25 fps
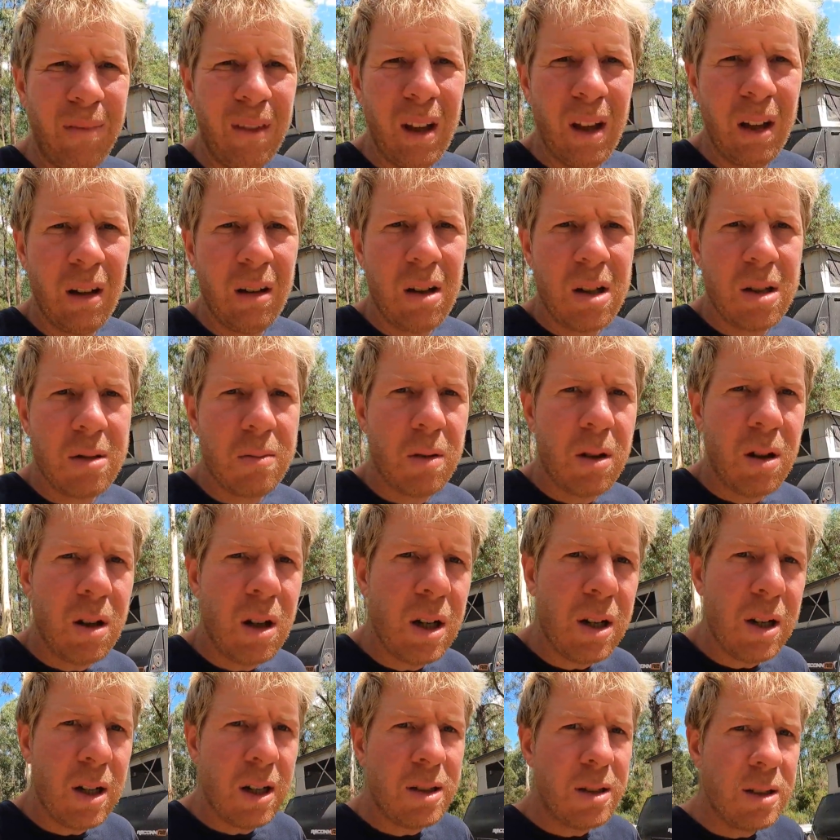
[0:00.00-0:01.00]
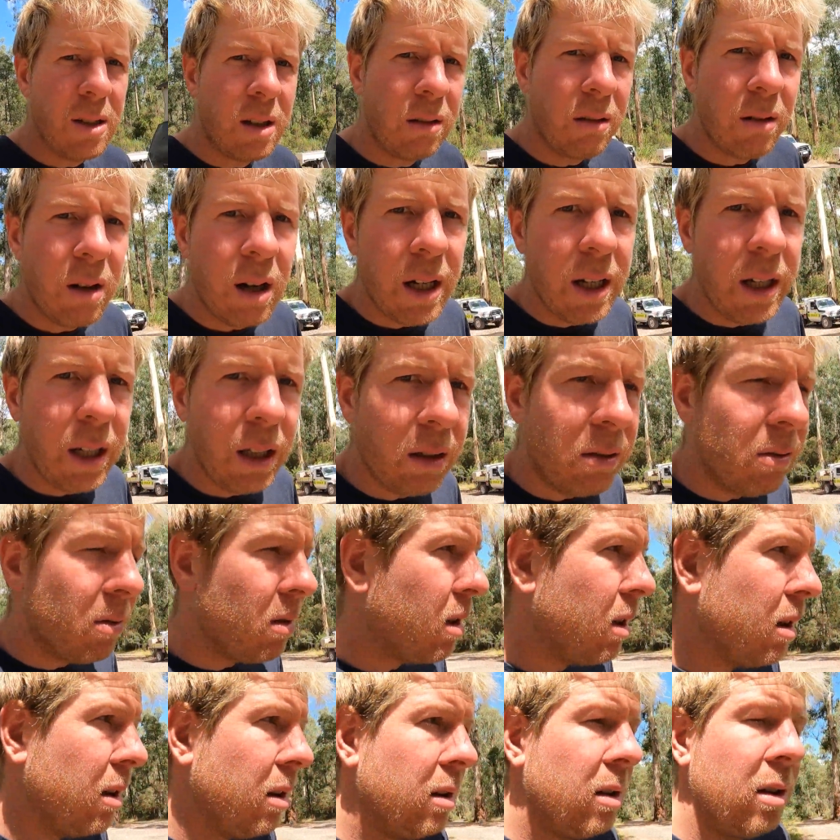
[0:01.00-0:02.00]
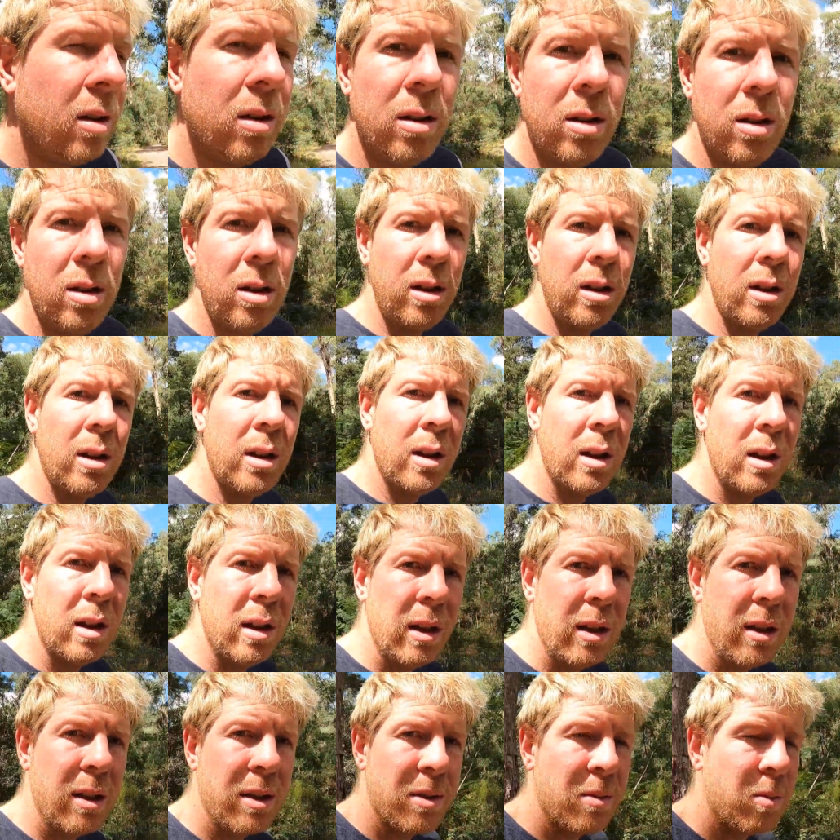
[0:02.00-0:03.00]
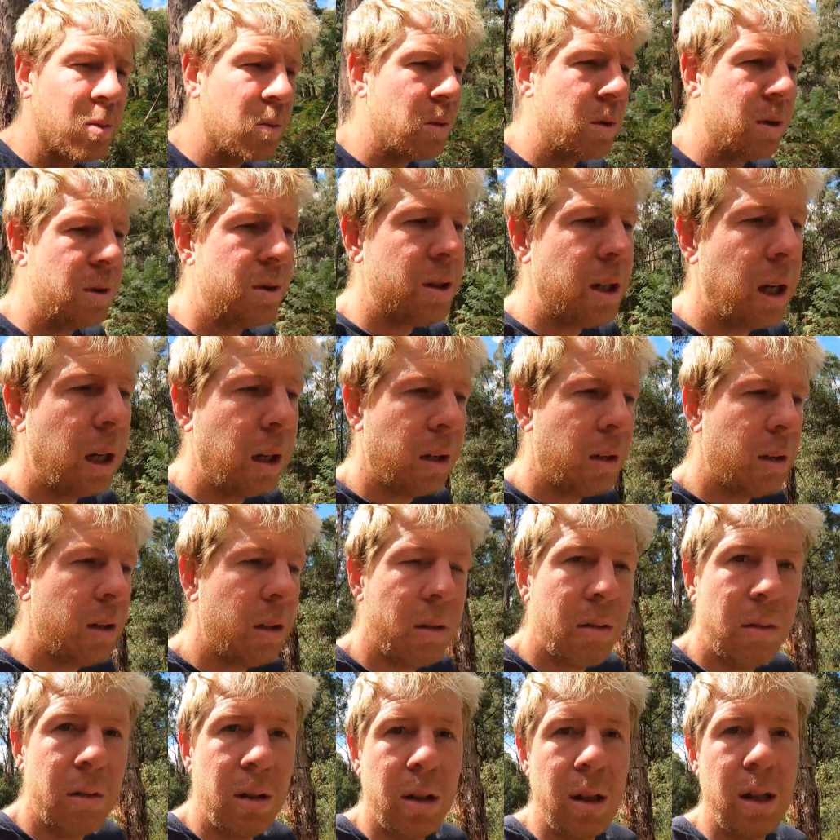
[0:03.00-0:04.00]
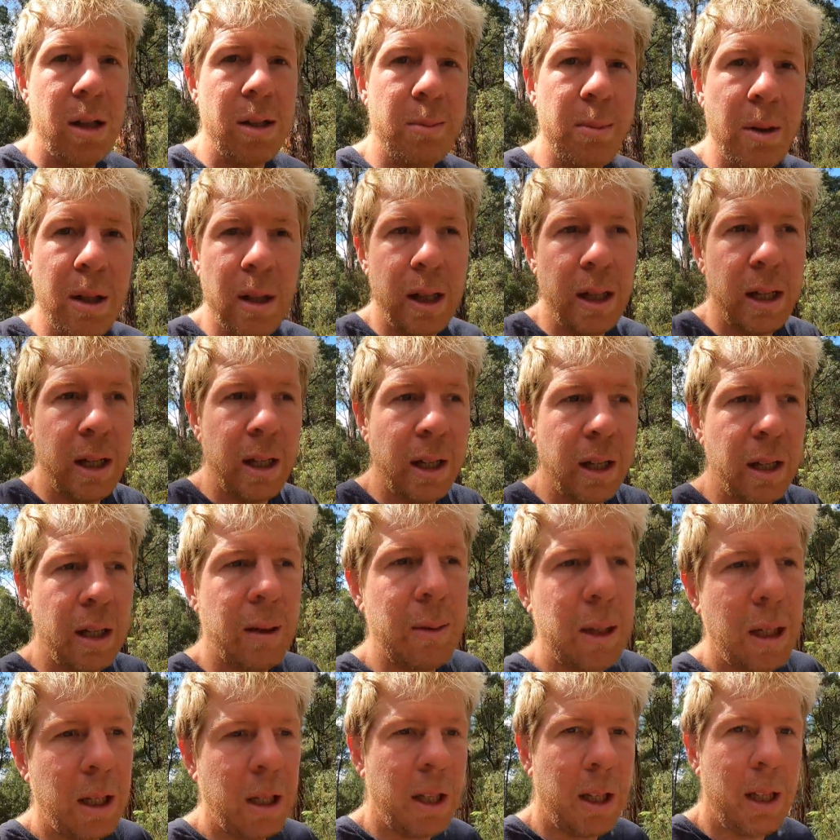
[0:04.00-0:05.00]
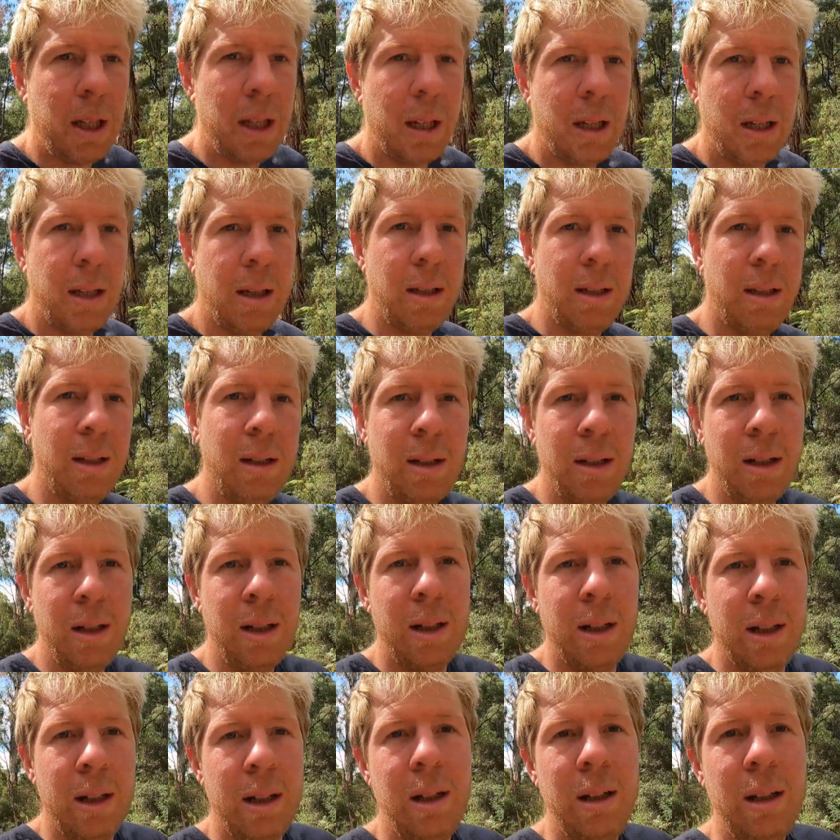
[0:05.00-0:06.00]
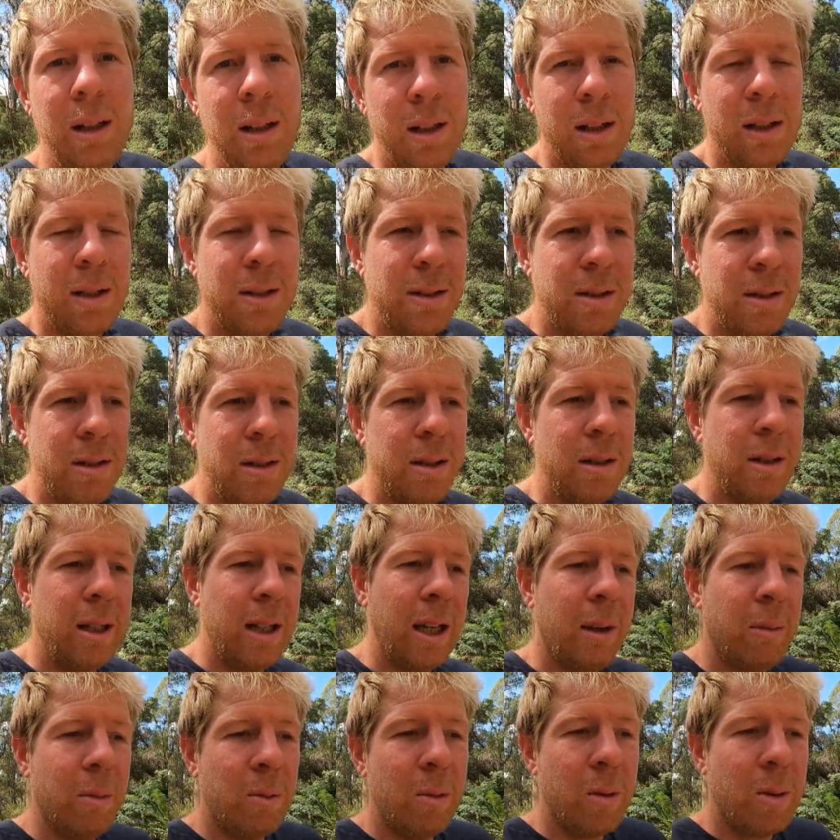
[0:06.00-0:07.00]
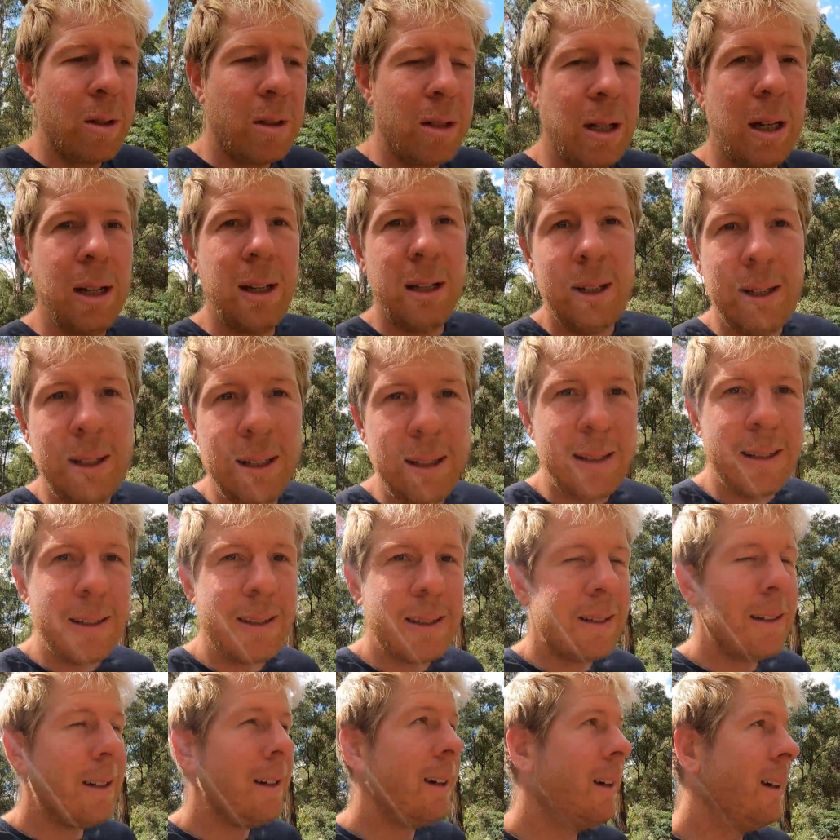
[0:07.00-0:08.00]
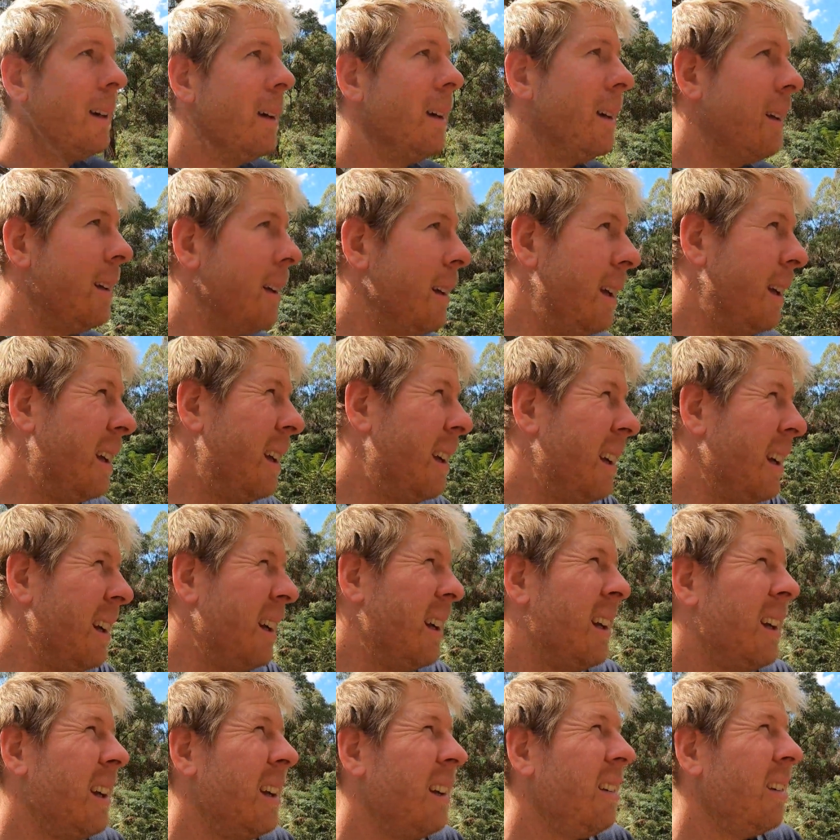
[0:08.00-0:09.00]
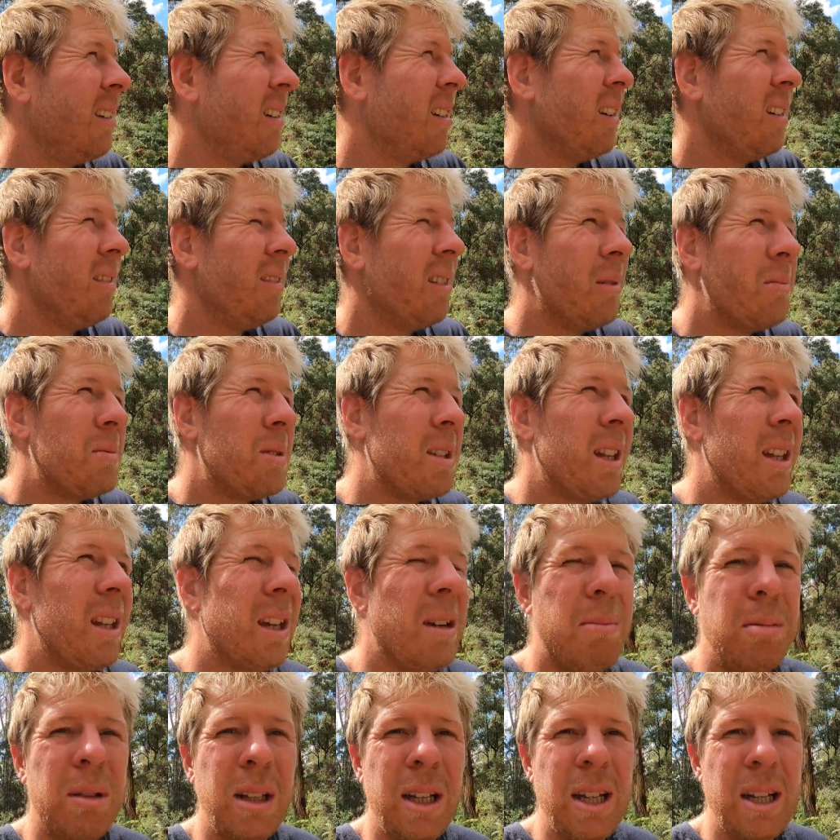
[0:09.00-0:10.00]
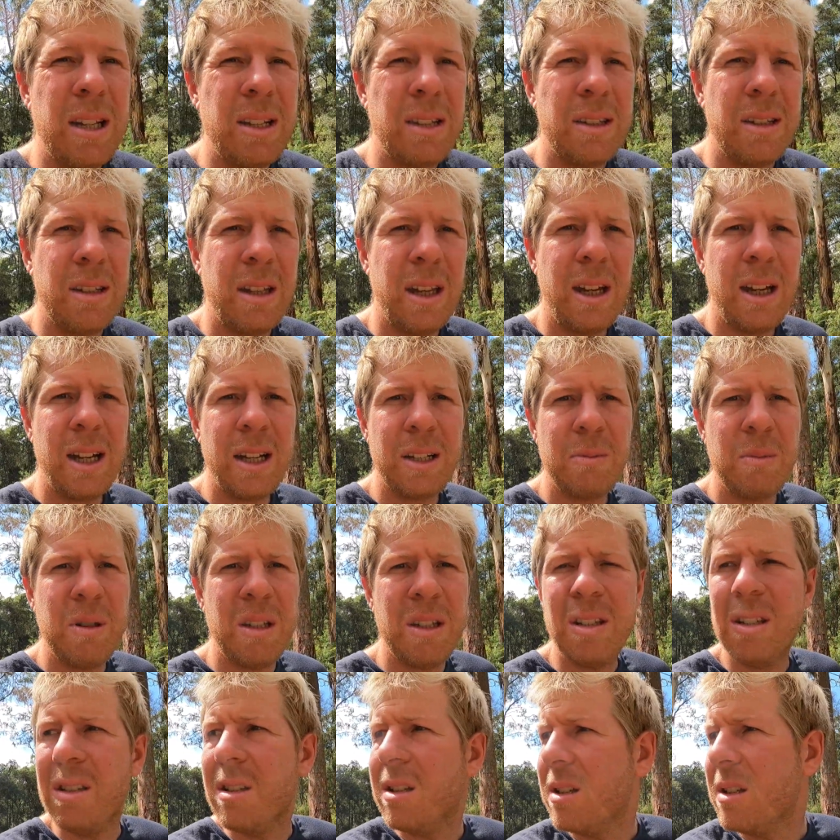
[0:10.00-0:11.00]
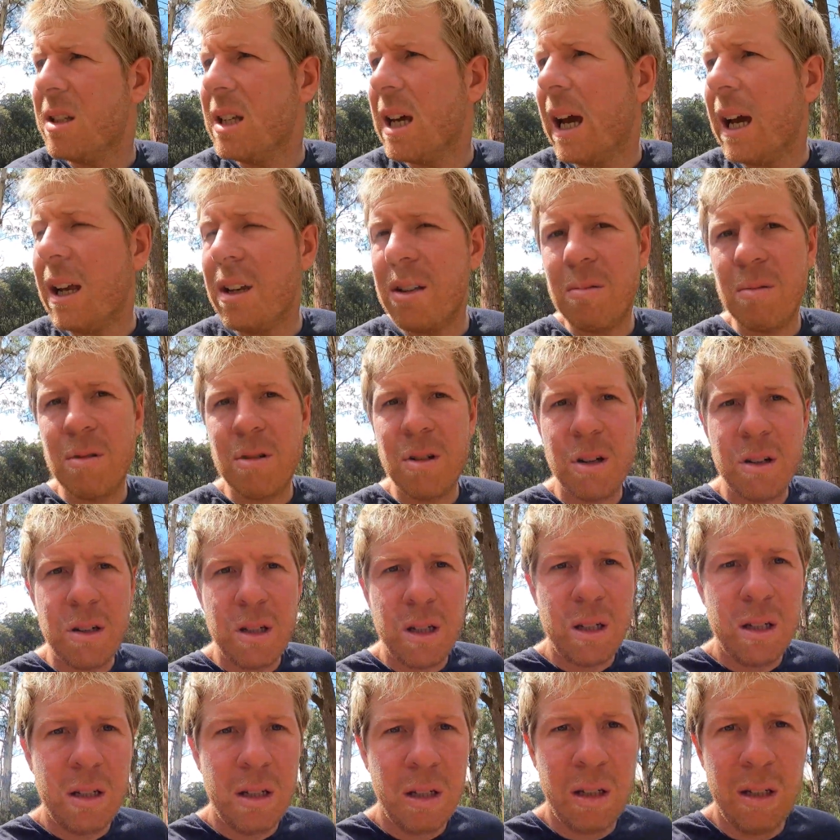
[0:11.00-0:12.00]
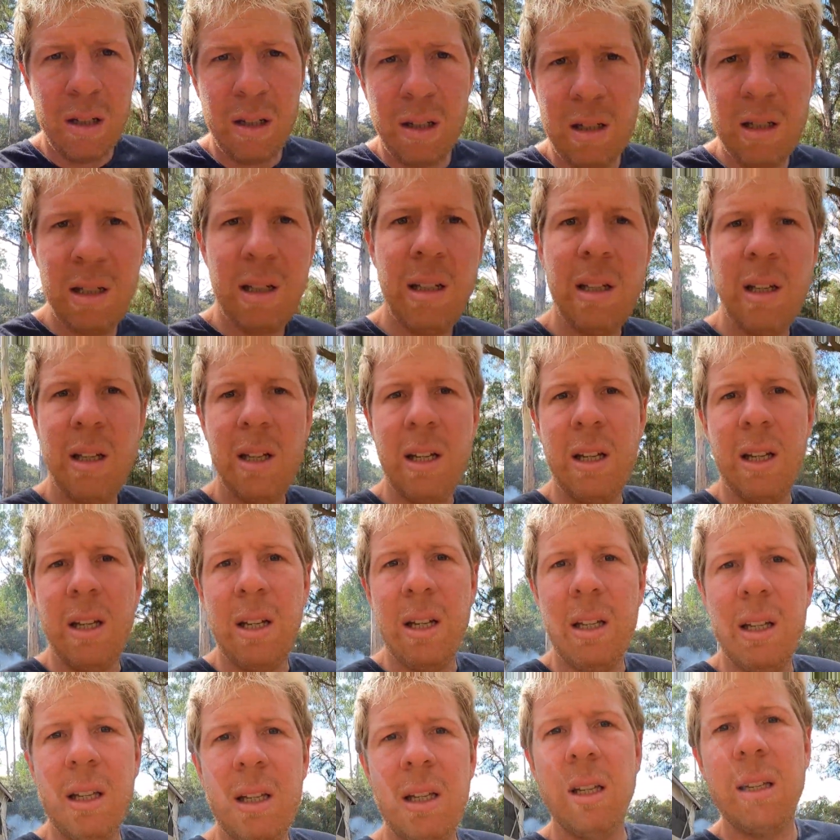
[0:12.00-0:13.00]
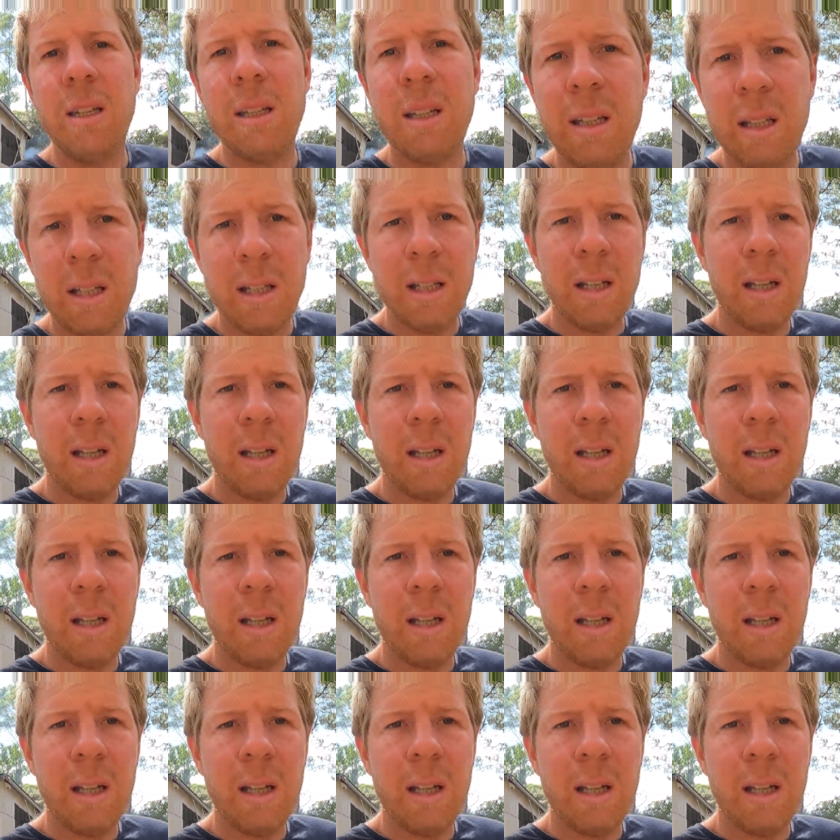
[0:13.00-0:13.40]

the guys behind us are grading the road and there's a water truck, I didn't realise, but they are coming in here to get water. So it kind of upset their plans. They asked me to detach, which I did, and